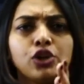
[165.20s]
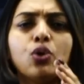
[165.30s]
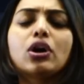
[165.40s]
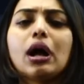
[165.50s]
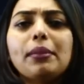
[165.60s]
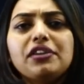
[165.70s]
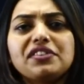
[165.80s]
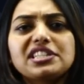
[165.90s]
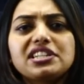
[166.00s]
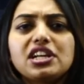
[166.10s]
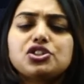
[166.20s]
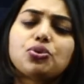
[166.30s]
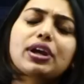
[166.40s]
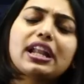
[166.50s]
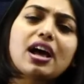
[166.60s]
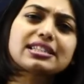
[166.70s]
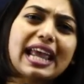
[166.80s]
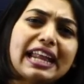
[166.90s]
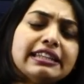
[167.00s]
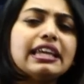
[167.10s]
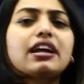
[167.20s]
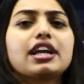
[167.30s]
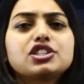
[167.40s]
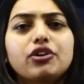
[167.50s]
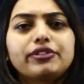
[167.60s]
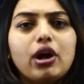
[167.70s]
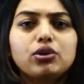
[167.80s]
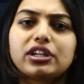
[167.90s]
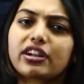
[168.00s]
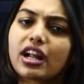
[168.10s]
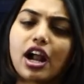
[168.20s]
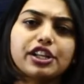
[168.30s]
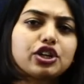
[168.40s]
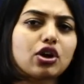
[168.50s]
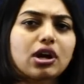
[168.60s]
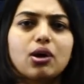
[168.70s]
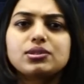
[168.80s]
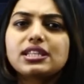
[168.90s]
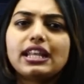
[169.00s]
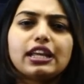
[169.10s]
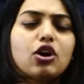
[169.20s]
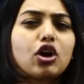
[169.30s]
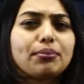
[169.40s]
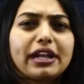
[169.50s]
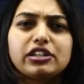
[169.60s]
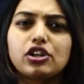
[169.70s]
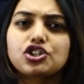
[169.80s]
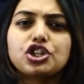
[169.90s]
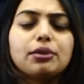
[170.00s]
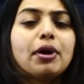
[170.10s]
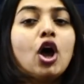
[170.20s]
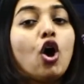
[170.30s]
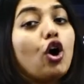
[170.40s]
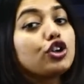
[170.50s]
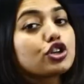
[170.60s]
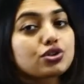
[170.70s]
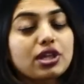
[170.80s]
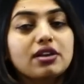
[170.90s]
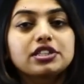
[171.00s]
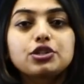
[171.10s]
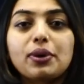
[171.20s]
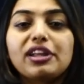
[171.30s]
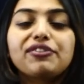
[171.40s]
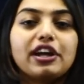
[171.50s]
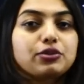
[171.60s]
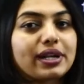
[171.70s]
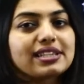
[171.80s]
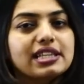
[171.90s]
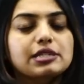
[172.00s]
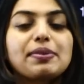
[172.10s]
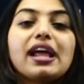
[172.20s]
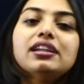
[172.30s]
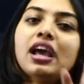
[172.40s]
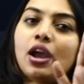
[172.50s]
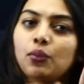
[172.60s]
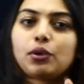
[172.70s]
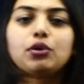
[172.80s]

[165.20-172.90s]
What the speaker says: Do come and visit us. You can ask any kinds of doubt regarding your counseling or mentorship or your 2025-26 plan. We